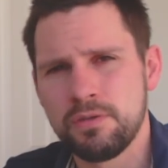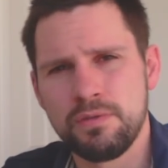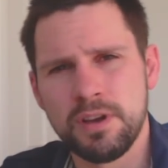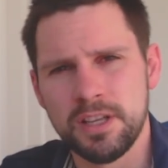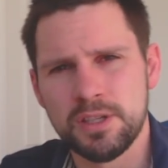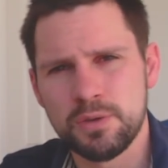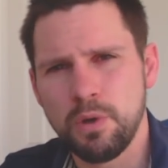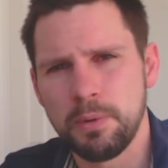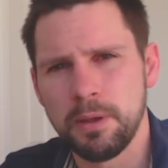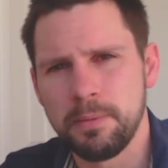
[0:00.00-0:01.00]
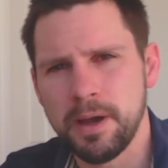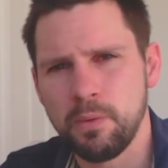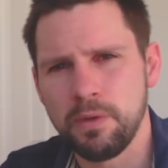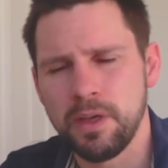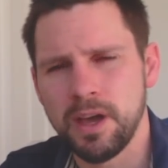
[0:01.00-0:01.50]
really swap it
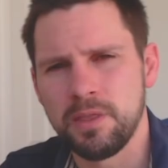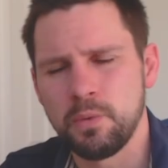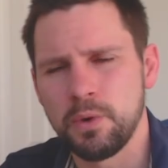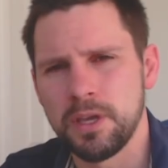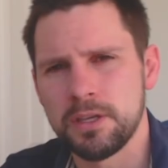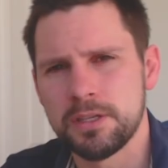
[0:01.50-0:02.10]
about with that in the week.